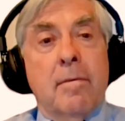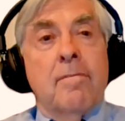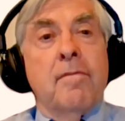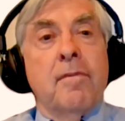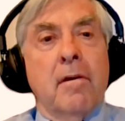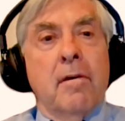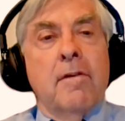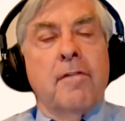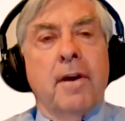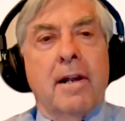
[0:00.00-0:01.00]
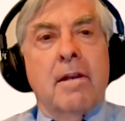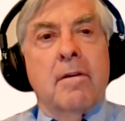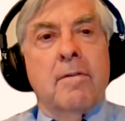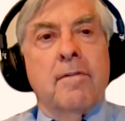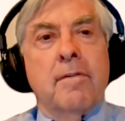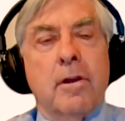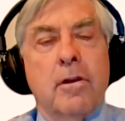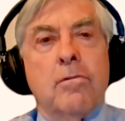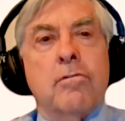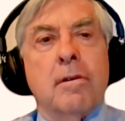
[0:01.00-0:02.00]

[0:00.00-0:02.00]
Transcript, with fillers: some very effective acute